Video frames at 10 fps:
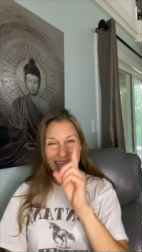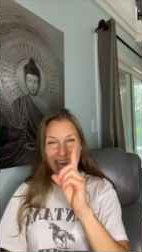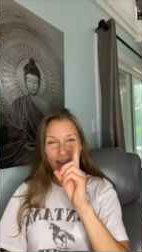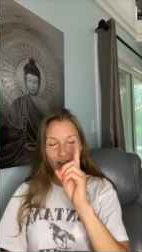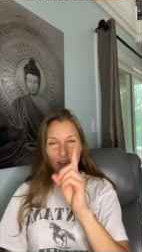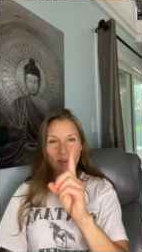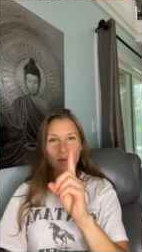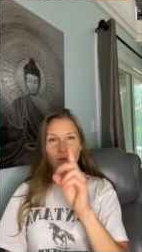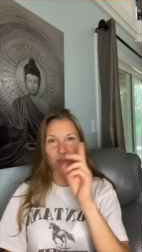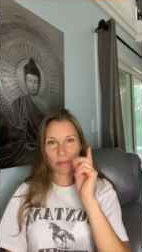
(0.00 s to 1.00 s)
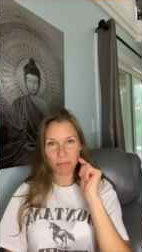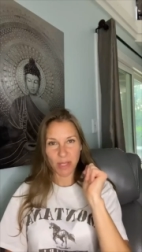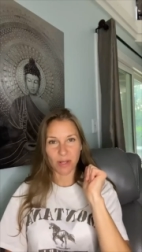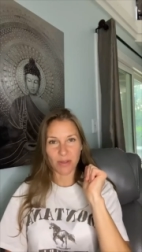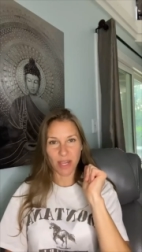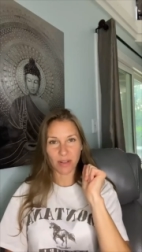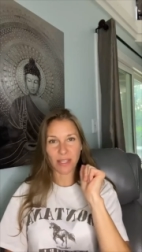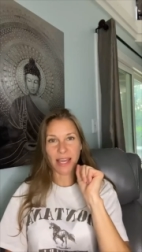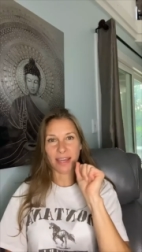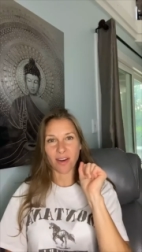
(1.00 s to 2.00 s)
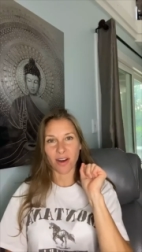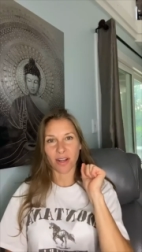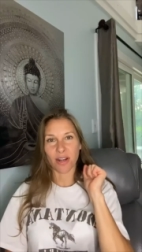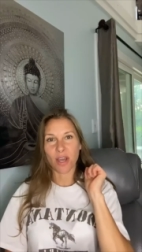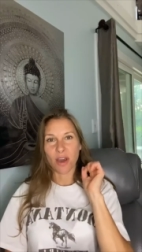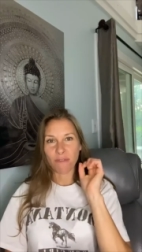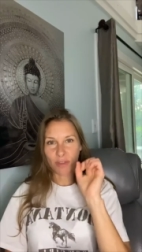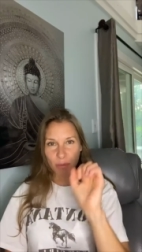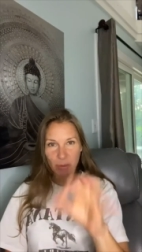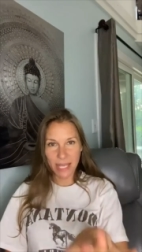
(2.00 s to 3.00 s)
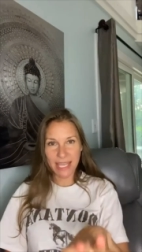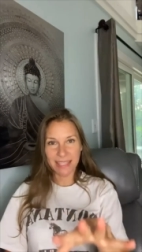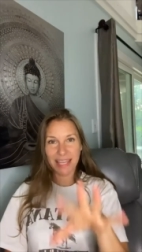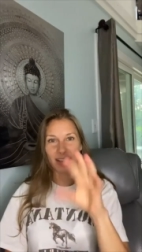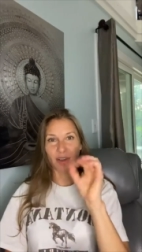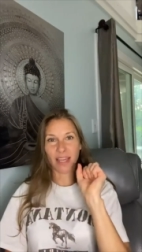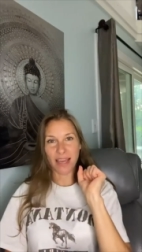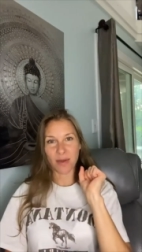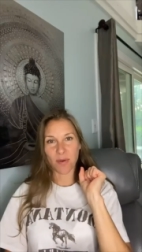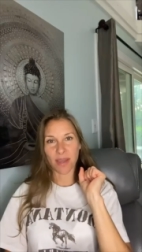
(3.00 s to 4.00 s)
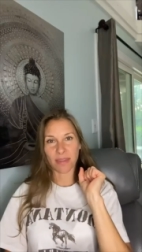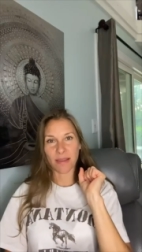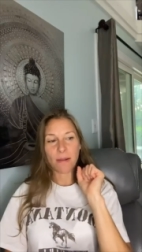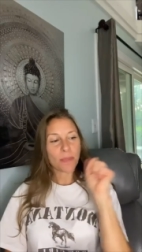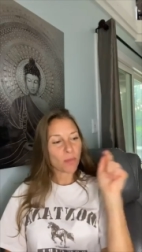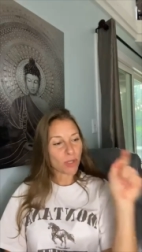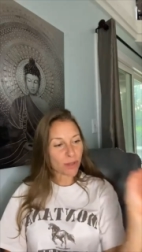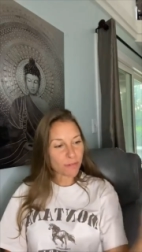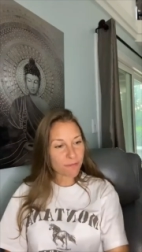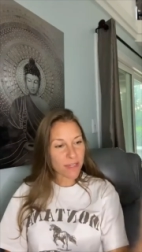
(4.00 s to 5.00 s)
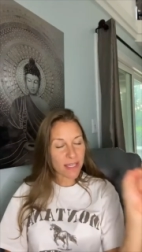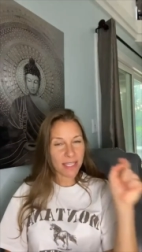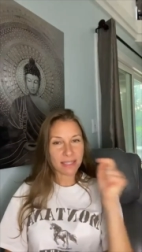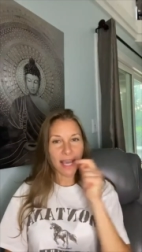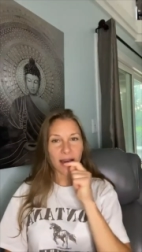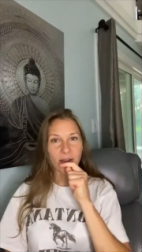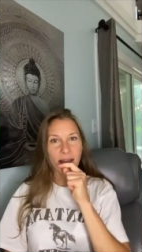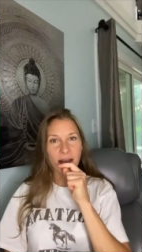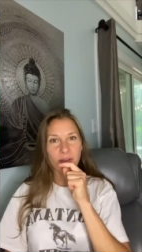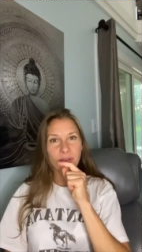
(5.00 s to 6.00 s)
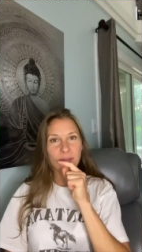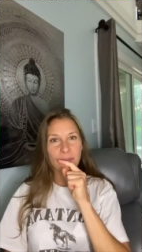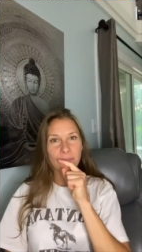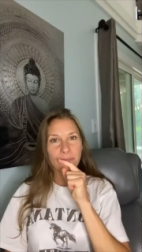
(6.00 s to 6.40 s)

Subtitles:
thank you for the pillow that you're laying on, for the blanket that you're laying with. When your feet hit that ground,